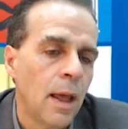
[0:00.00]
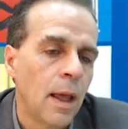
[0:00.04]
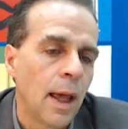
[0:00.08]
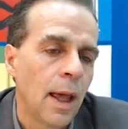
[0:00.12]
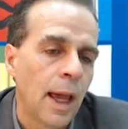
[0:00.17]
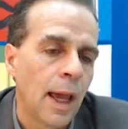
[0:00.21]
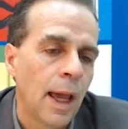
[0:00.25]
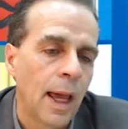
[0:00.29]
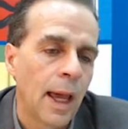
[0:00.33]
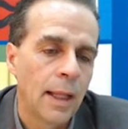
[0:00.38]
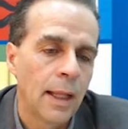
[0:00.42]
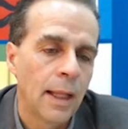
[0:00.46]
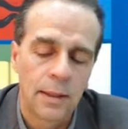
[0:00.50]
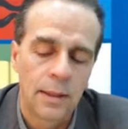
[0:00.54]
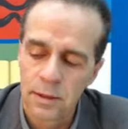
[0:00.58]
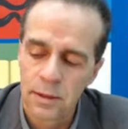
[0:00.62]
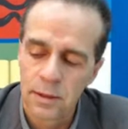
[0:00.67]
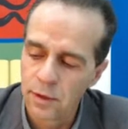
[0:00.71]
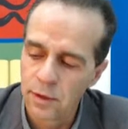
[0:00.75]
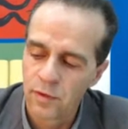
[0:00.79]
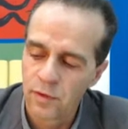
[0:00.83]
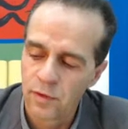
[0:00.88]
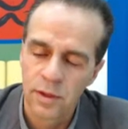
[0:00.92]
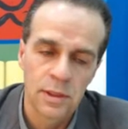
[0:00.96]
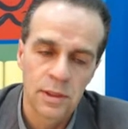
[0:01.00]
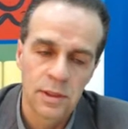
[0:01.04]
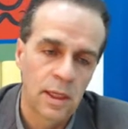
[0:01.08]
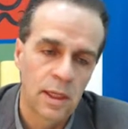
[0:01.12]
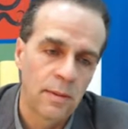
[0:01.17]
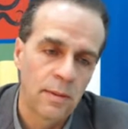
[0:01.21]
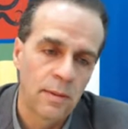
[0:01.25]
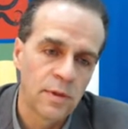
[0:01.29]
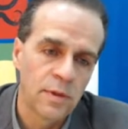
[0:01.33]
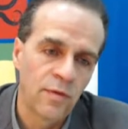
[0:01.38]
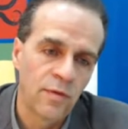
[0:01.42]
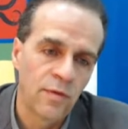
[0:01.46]
and at different
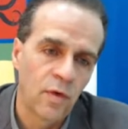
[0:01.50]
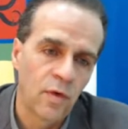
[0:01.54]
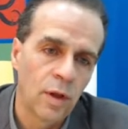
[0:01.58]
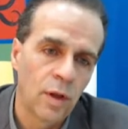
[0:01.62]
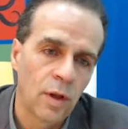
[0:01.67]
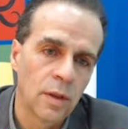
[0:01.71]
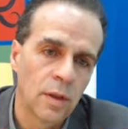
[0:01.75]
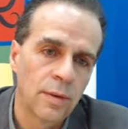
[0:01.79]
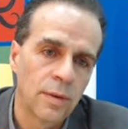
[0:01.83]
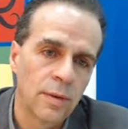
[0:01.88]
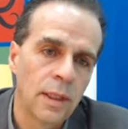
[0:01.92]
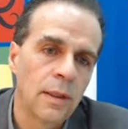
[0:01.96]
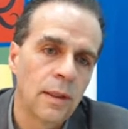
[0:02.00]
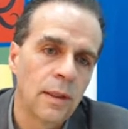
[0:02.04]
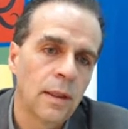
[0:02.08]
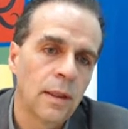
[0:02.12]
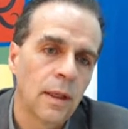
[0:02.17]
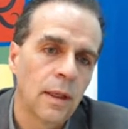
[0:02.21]
times following,